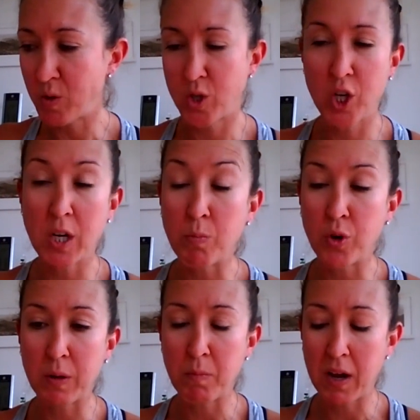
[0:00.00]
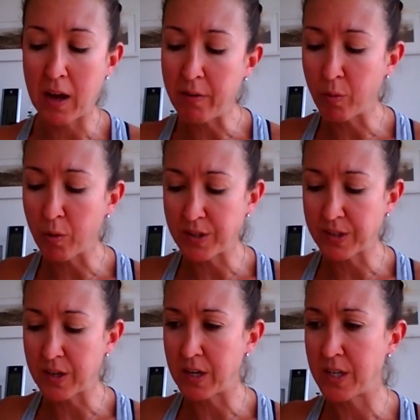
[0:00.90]
to a turning point in my life where I
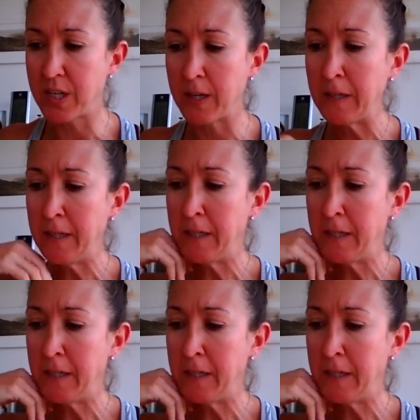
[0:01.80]
decided that